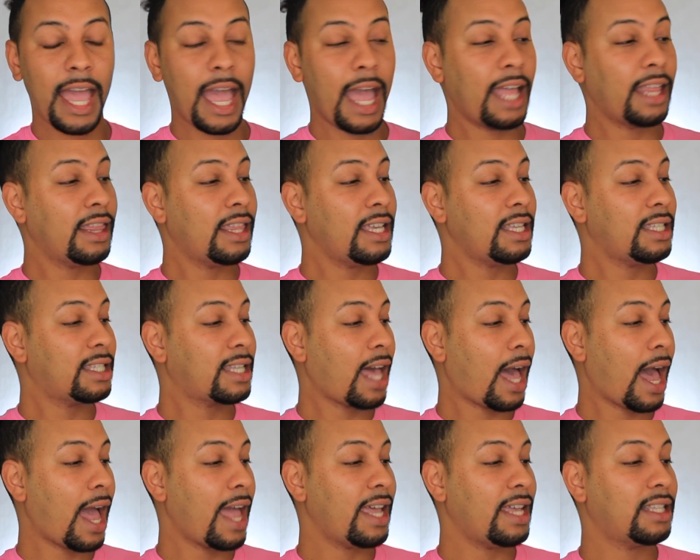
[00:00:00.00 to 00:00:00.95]
And this
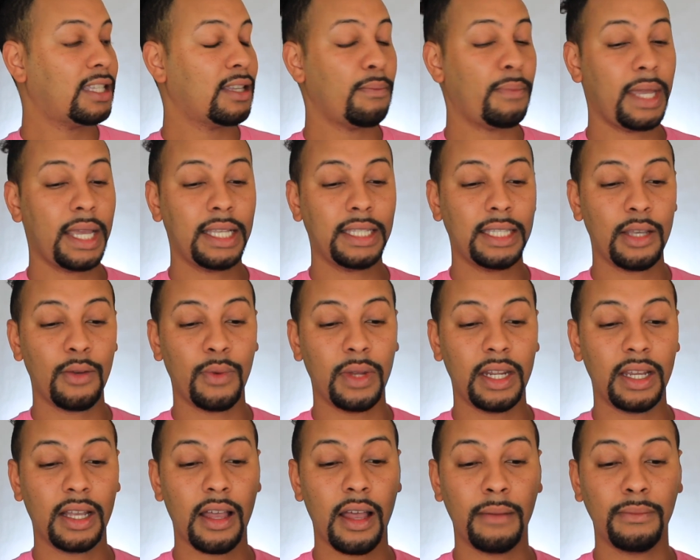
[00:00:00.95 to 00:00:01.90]
guy is amazing
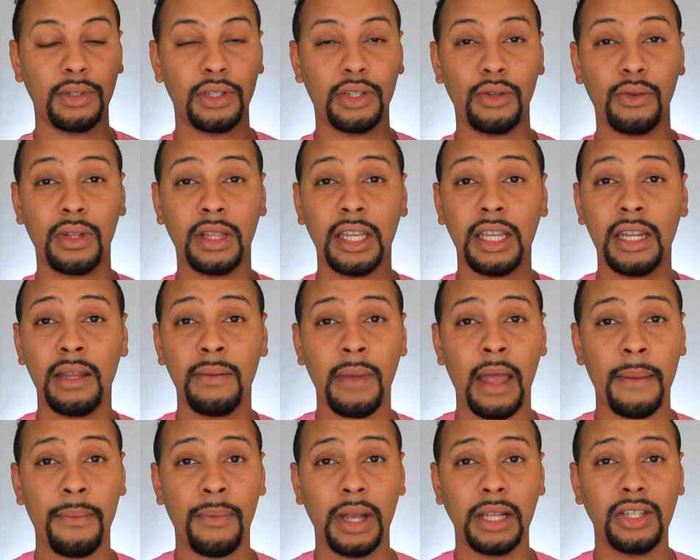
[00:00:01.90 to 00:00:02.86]
when it comes to cleaning
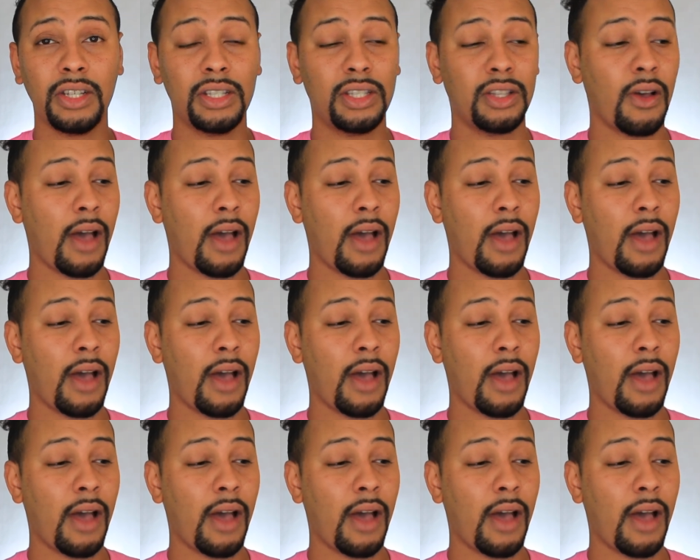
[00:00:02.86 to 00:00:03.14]
my brushes,